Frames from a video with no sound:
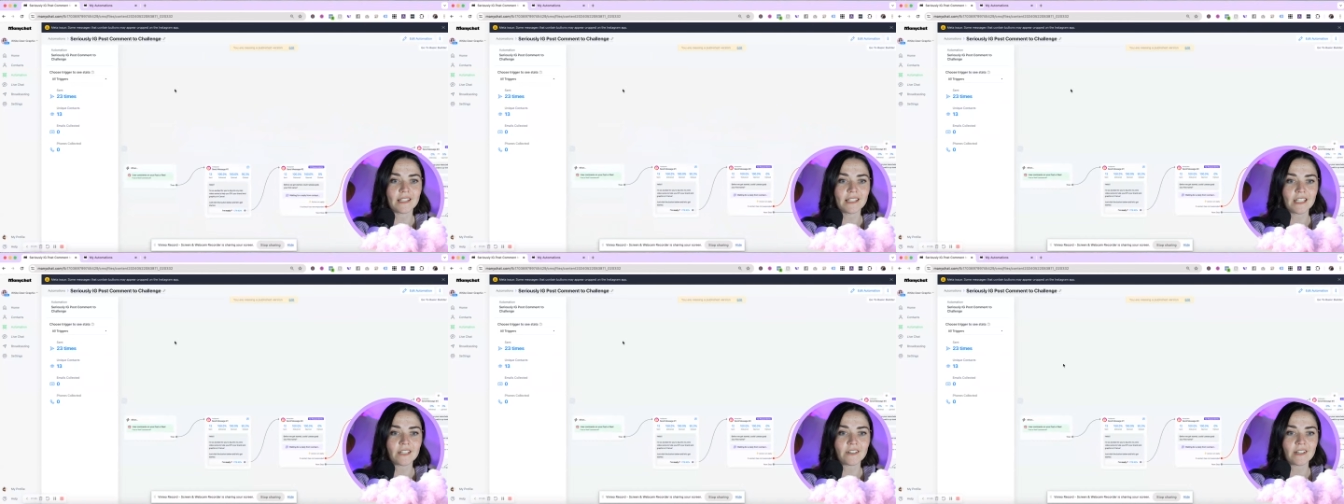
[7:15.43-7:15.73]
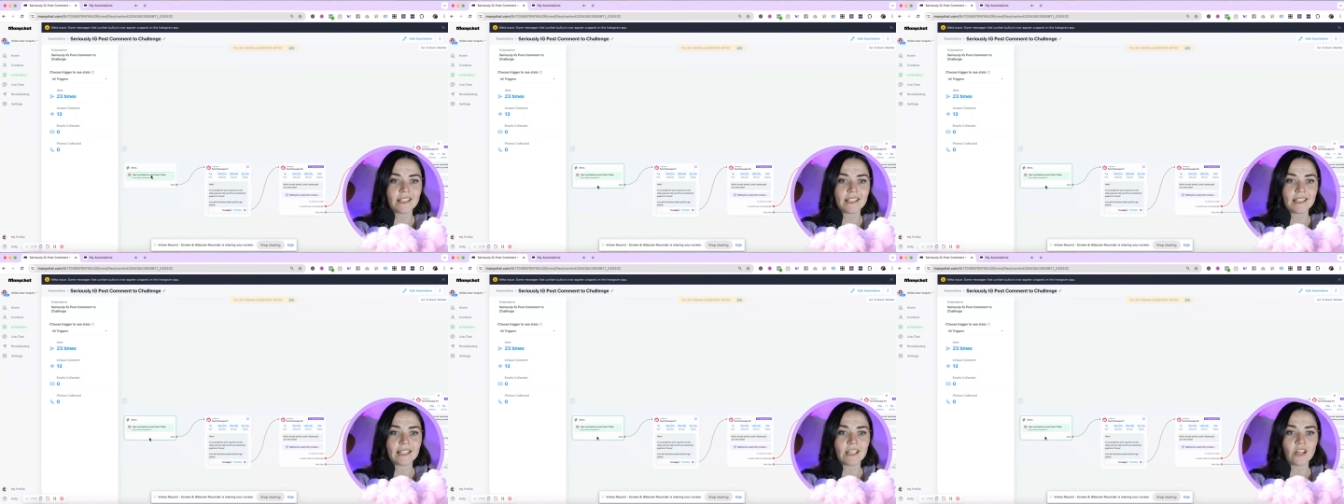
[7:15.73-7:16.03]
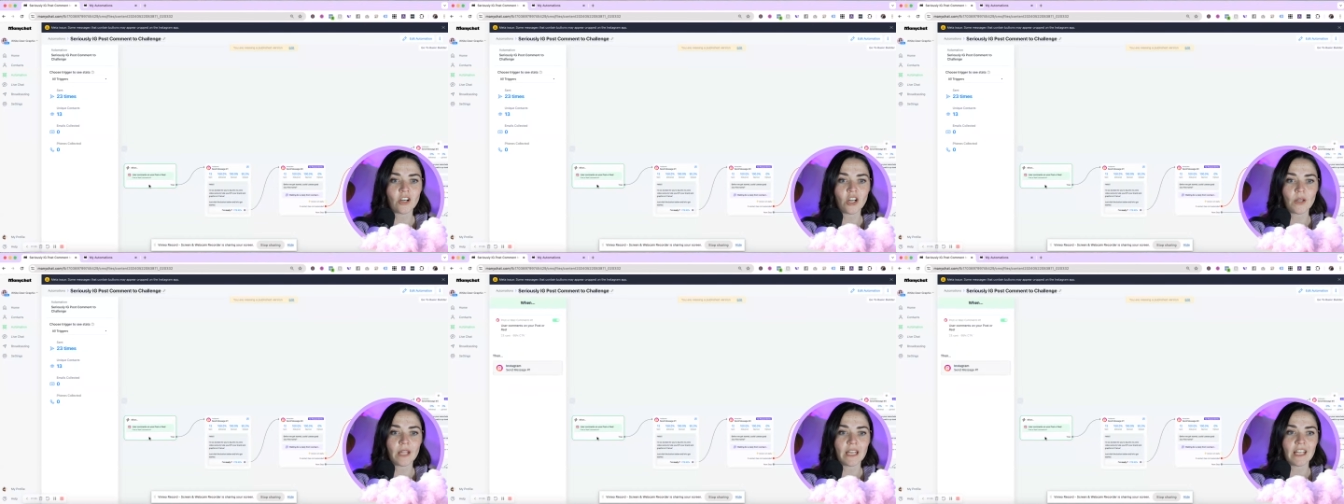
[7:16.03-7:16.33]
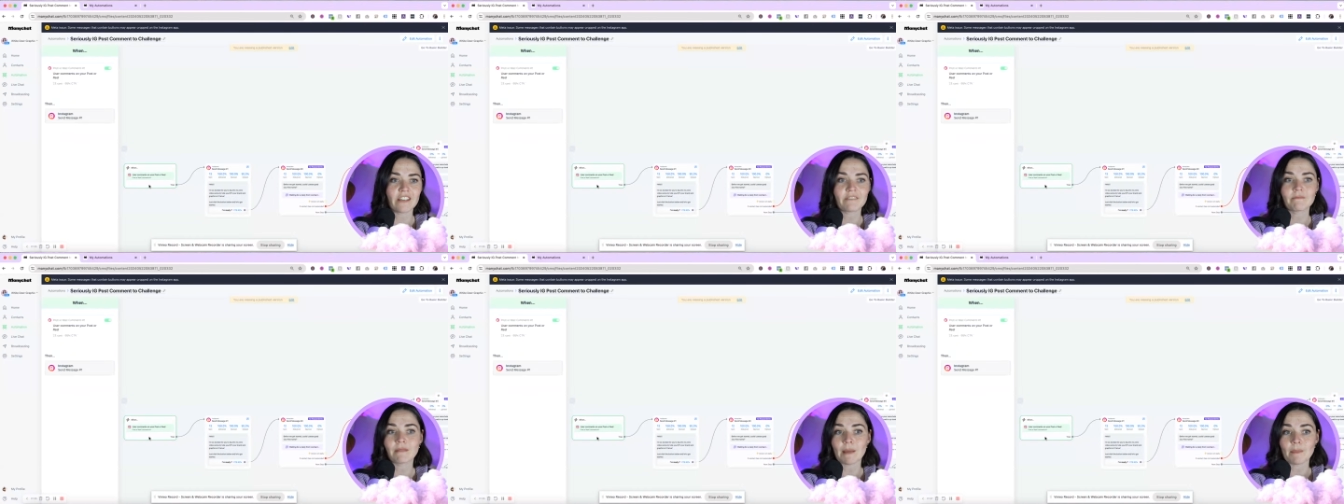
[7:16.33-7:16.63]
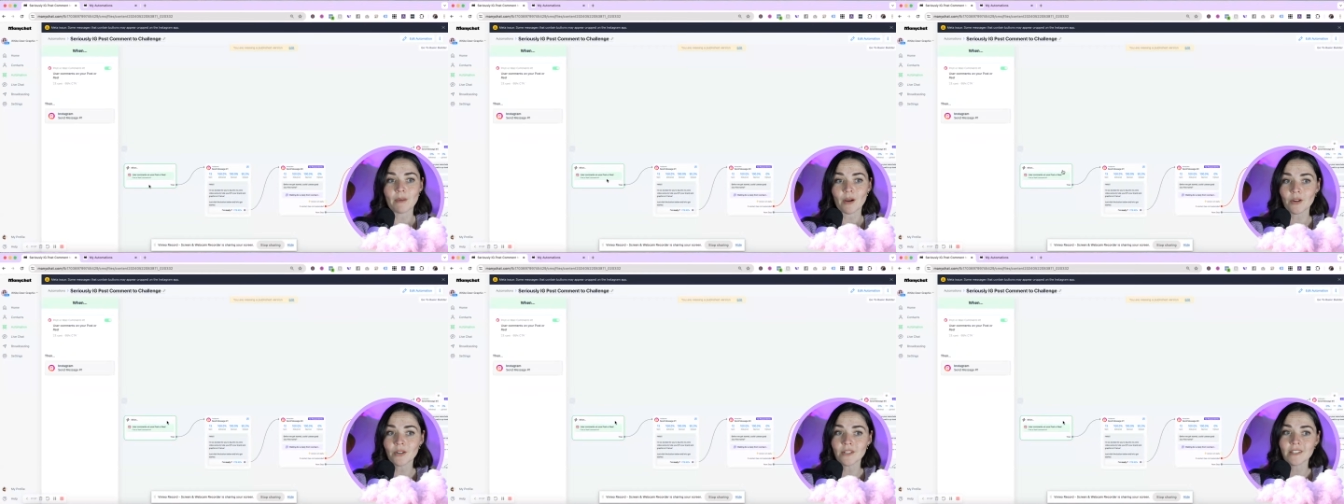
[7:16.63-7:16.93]
seriously on any of my
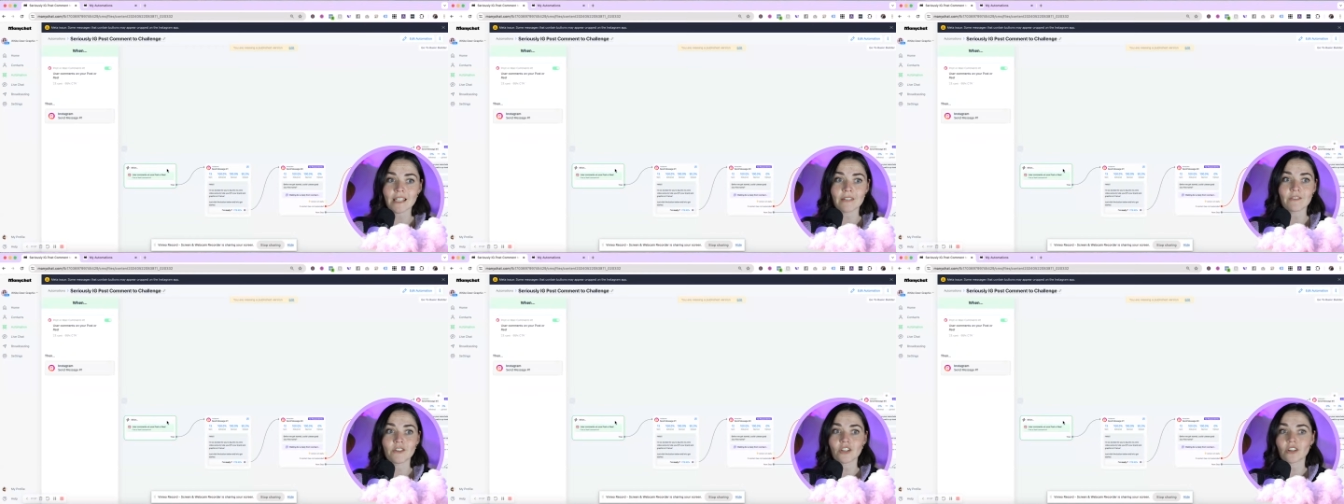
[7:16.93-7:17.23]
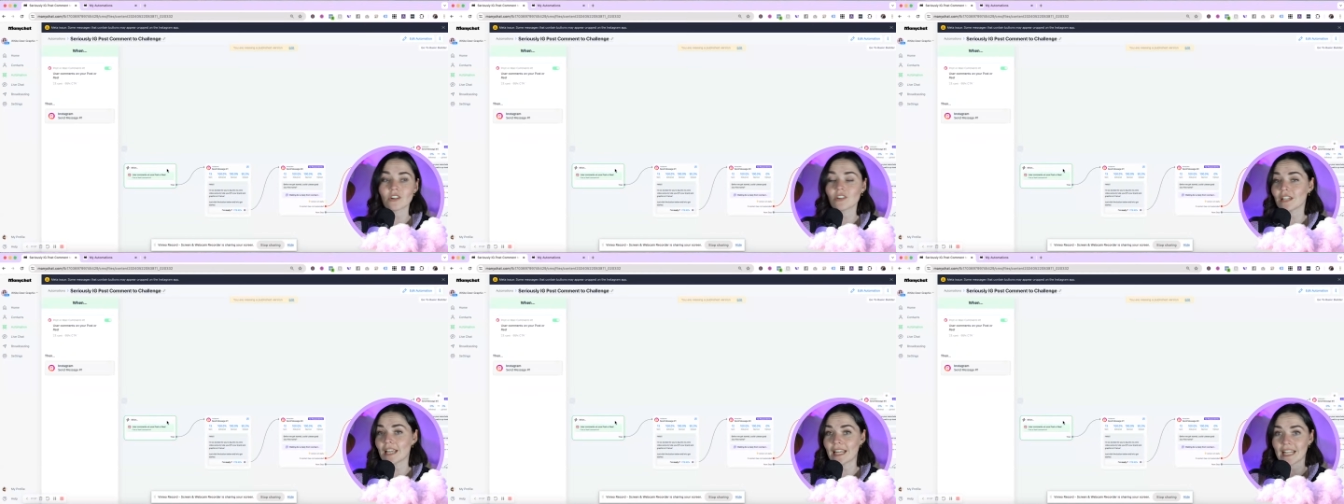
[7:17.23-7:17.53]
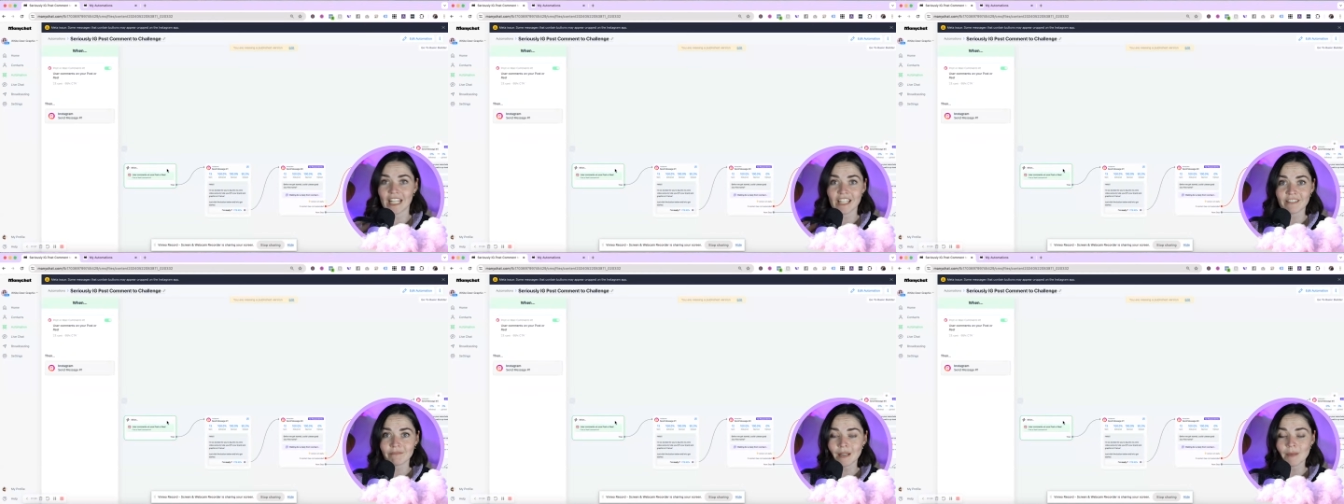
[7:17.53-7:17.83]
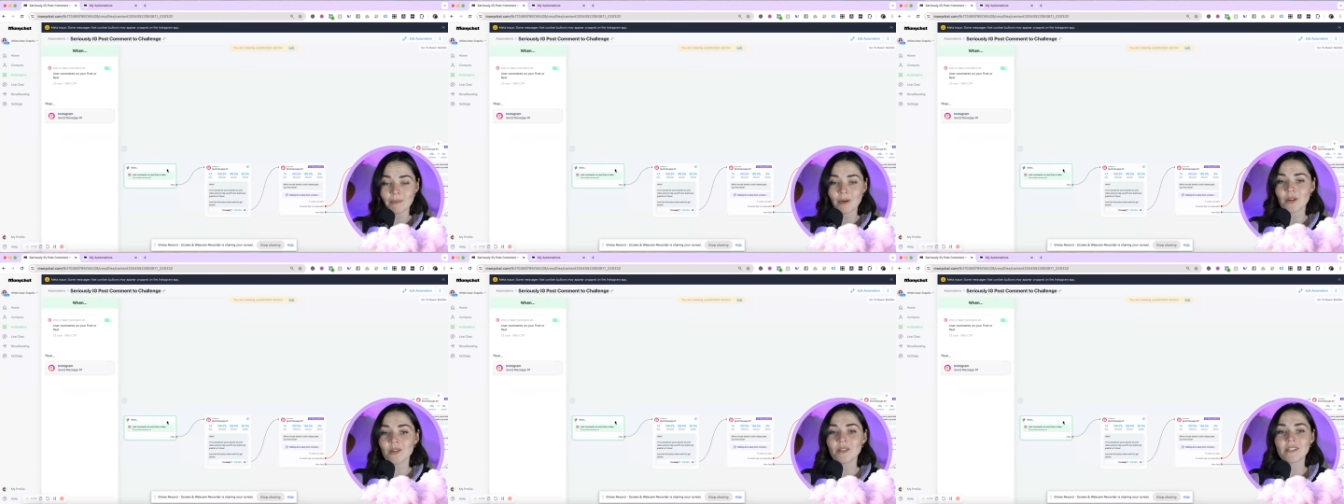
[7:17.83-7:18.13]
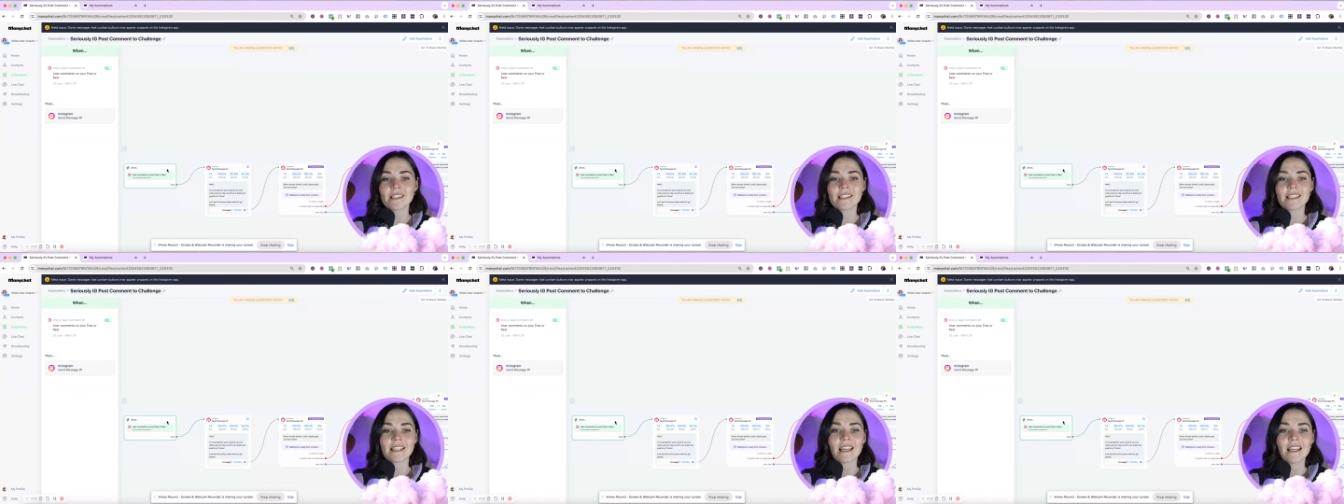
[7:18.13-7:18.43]
posts, I've got it on any of my
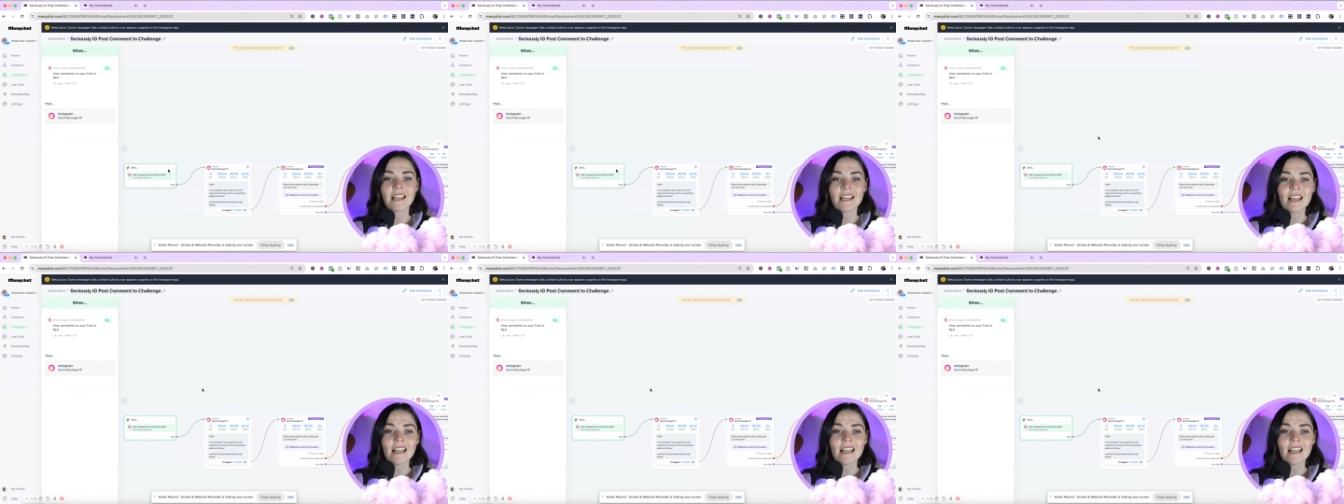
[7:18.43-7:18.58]
posts,